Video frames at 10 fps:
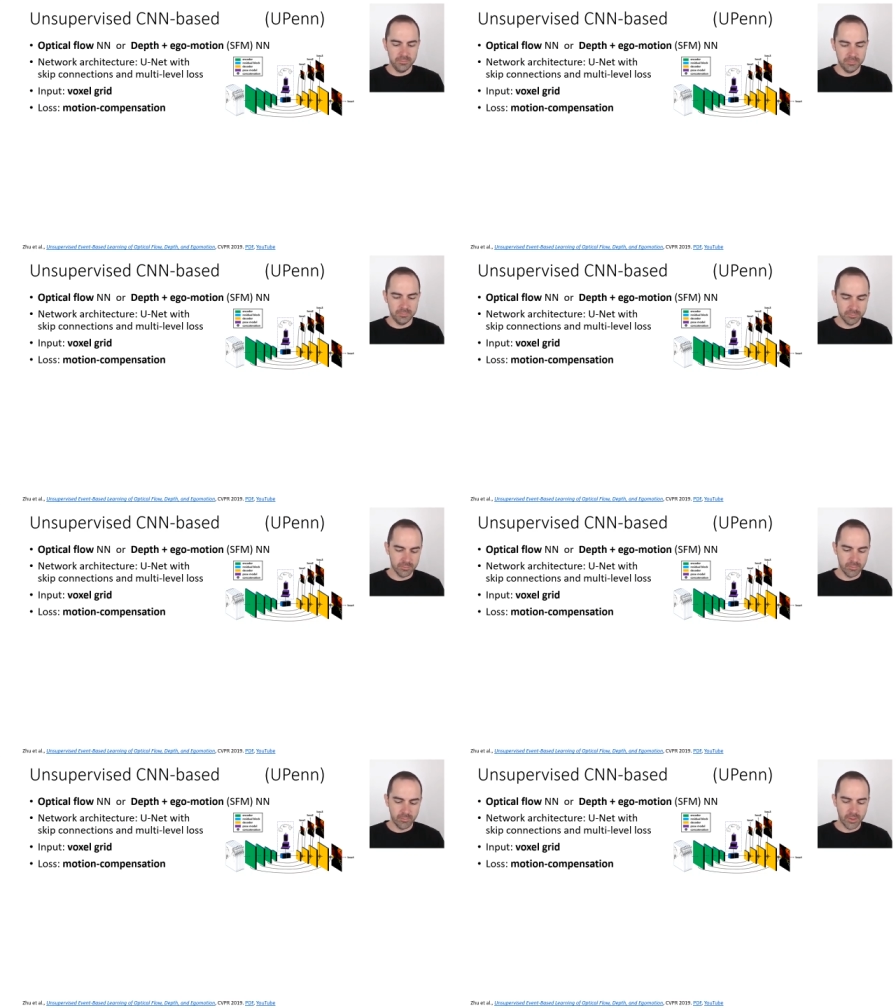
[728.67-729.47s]

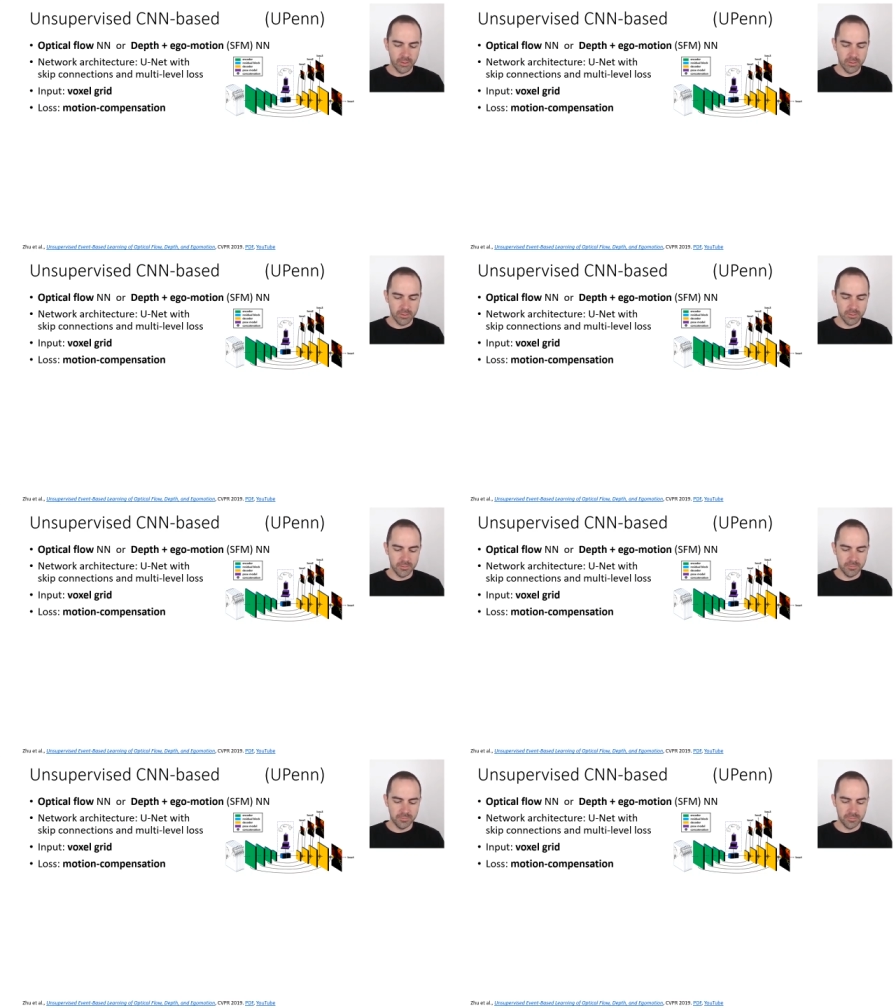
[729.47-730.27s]

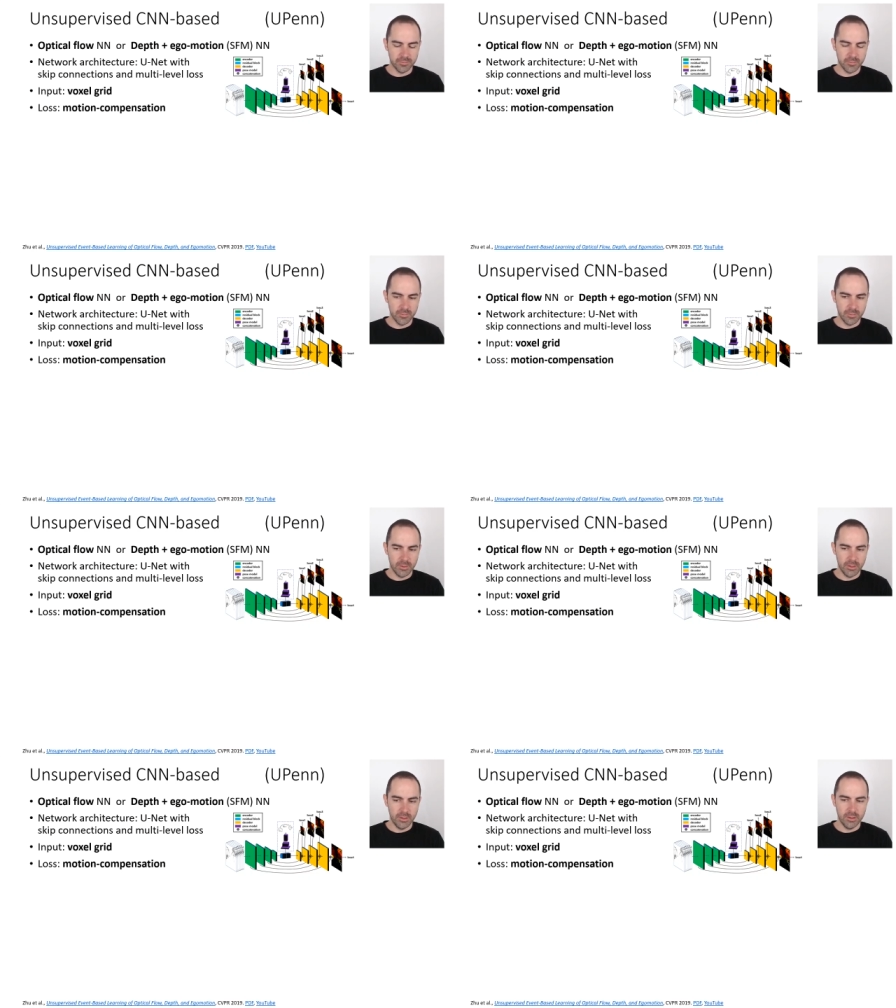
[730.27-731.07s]
um,
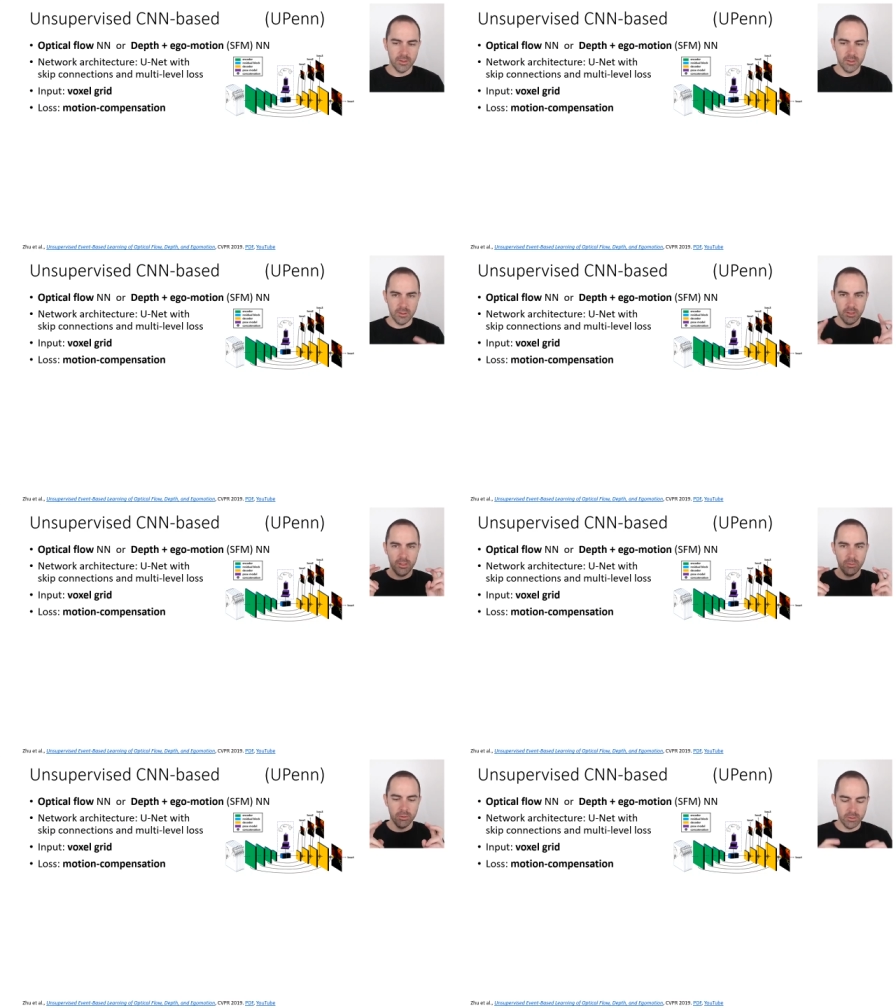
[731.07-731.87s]

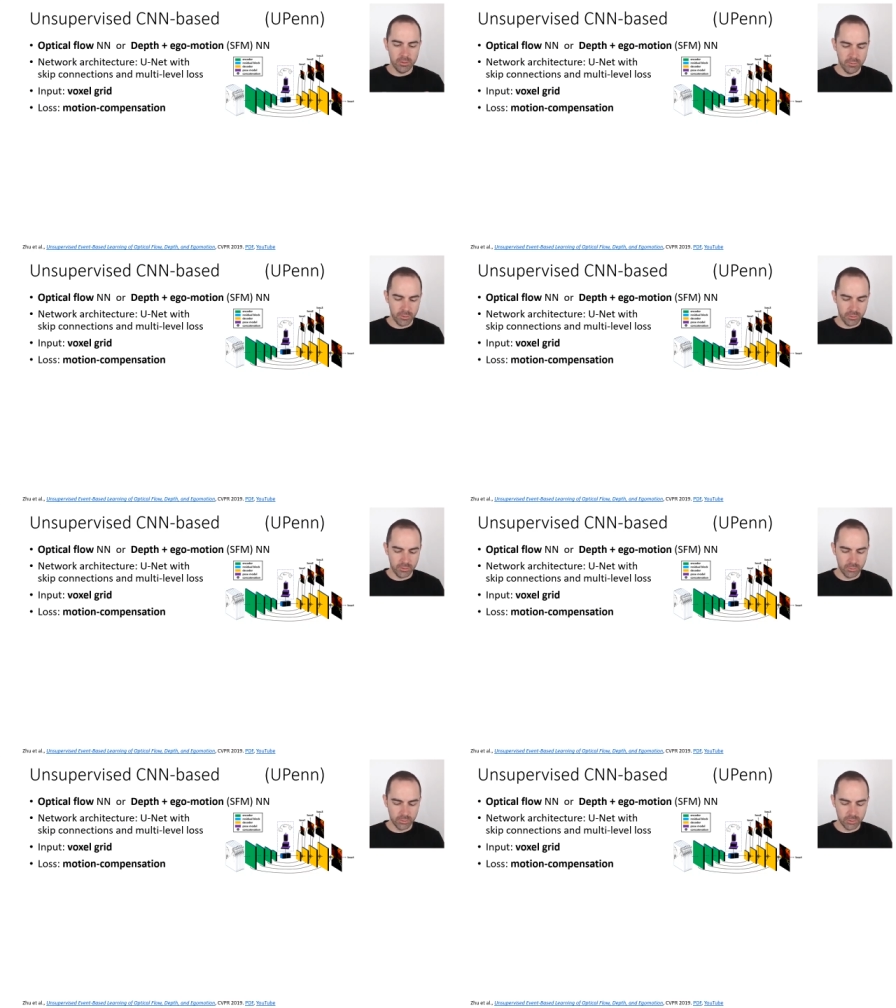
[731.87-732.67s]
deblur, if we
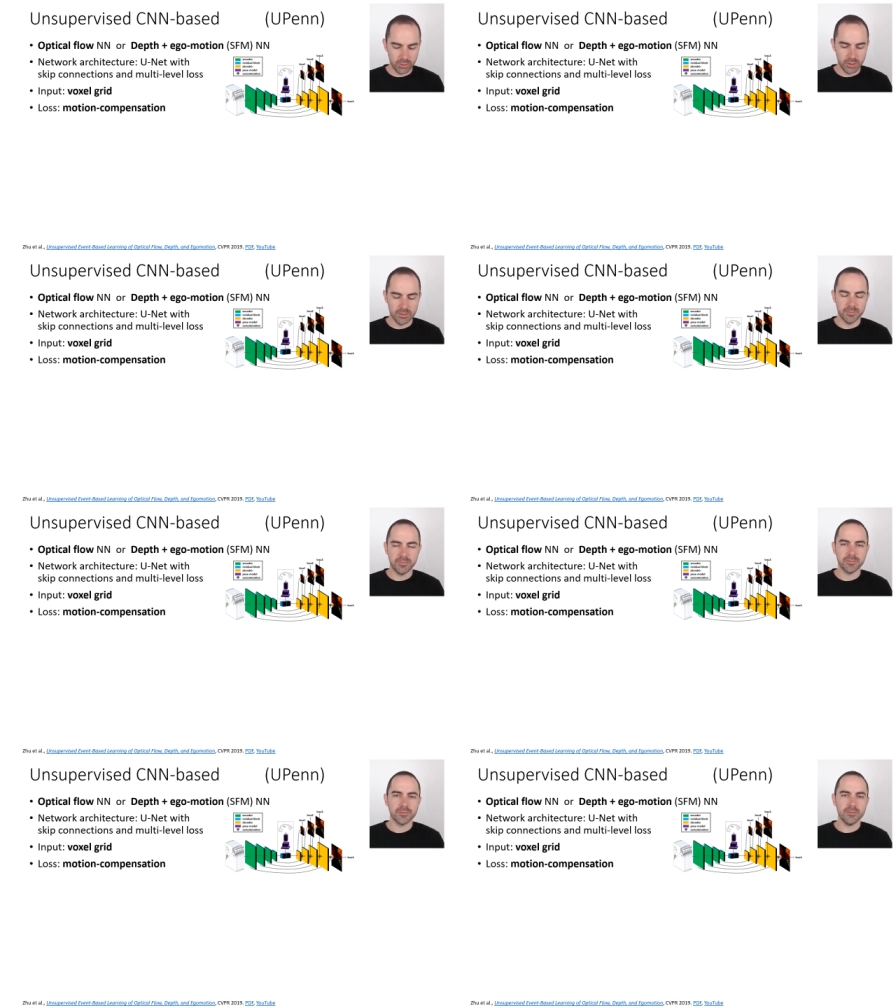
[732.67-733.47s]
could call it,
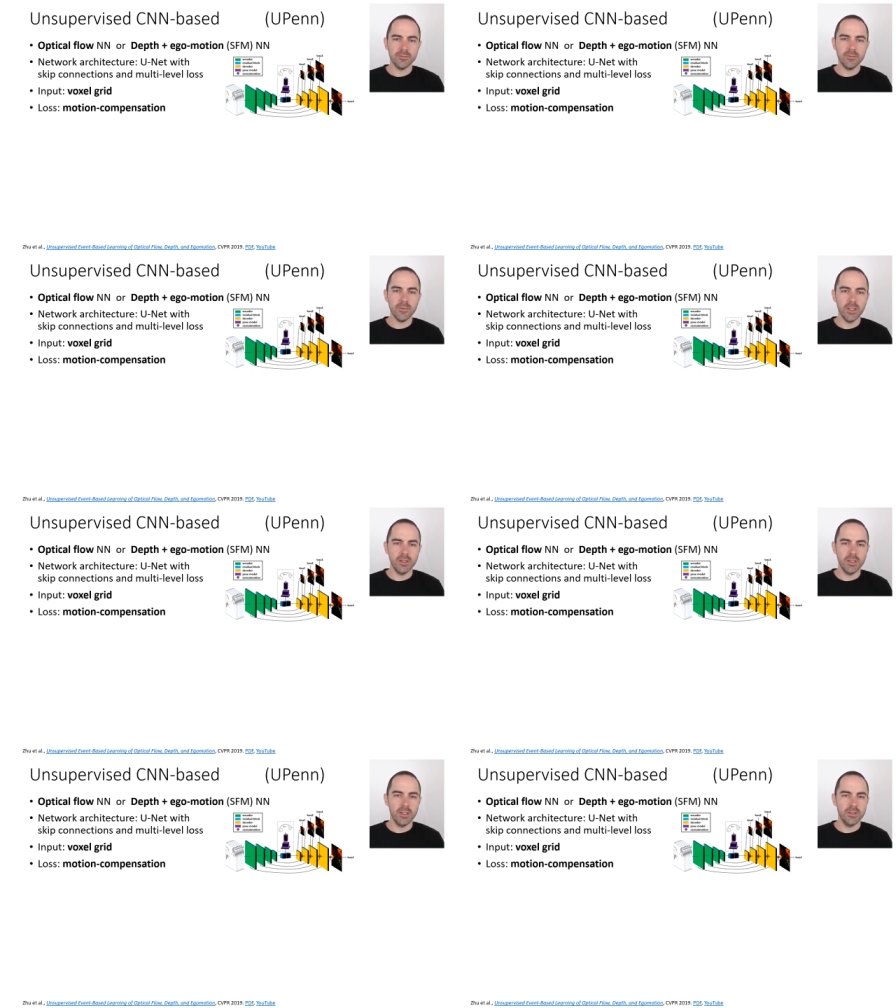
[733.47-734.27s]

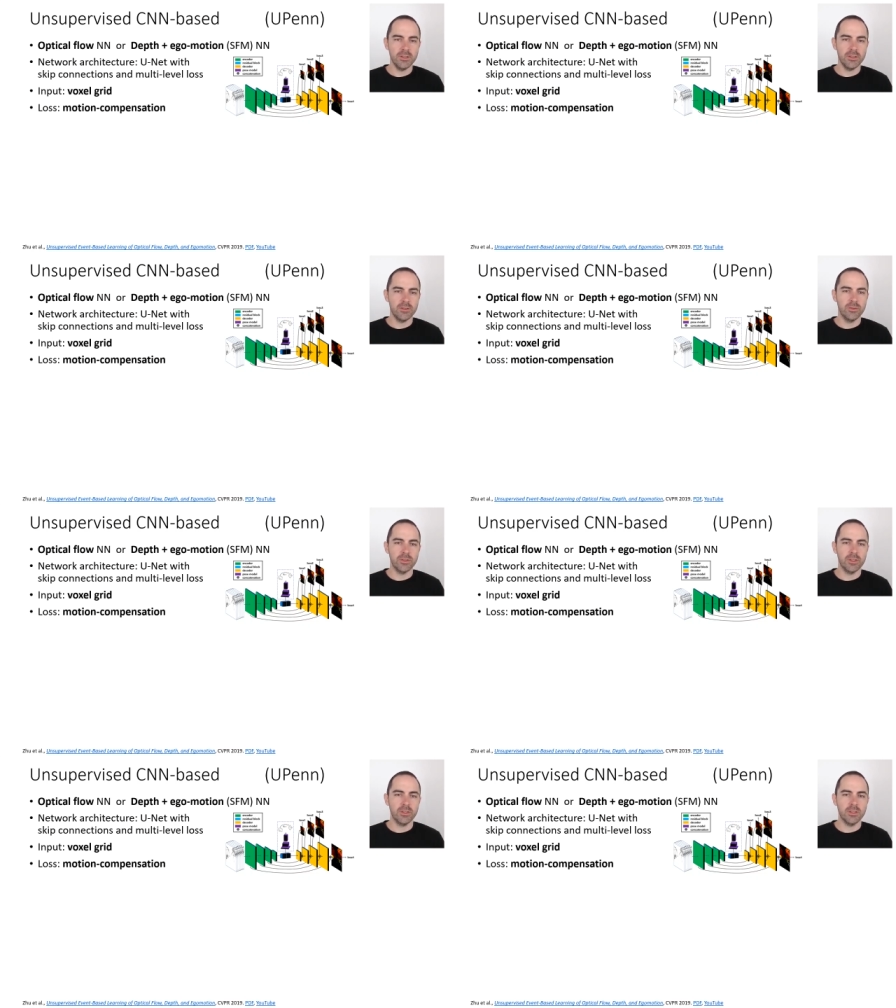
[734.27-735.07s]
the edges
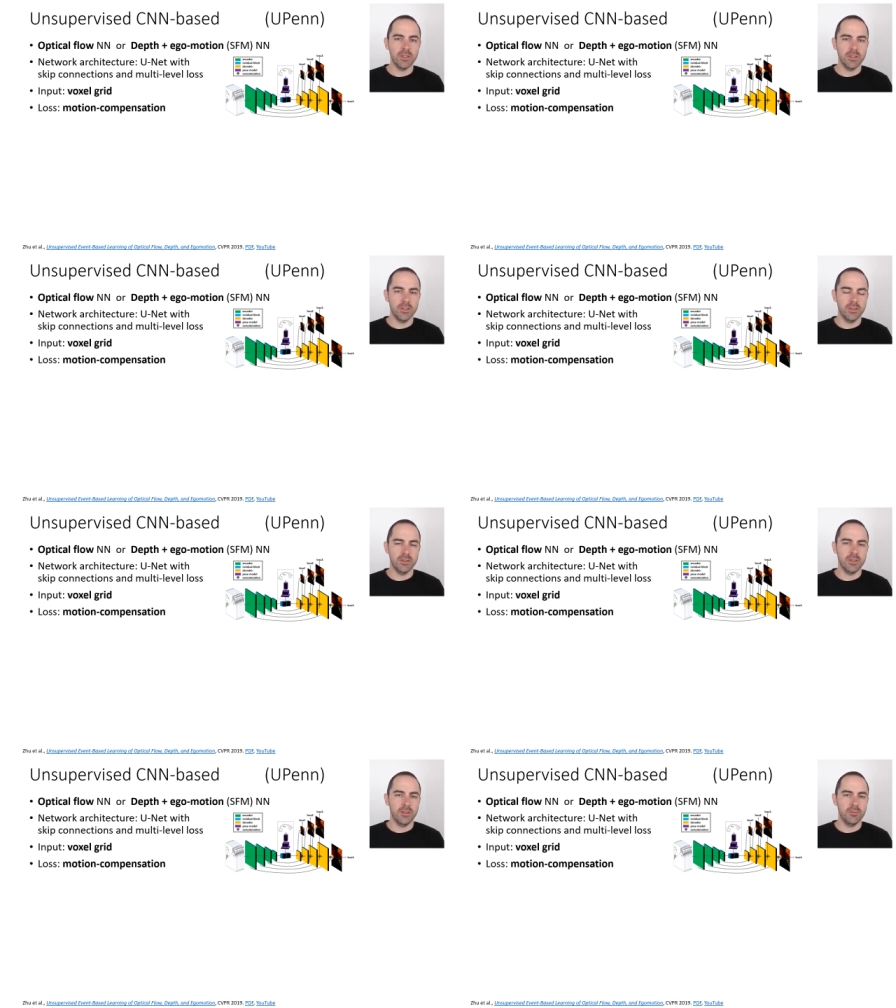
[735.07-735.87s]
using uh,
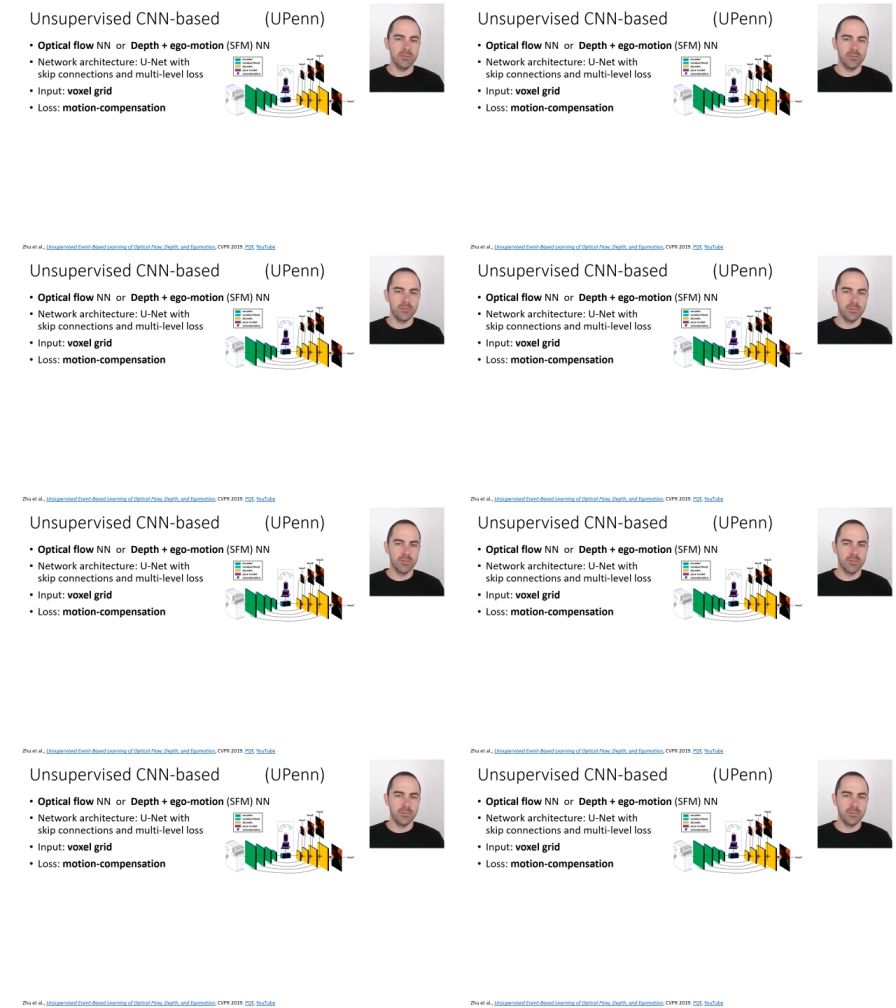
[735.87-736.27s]
time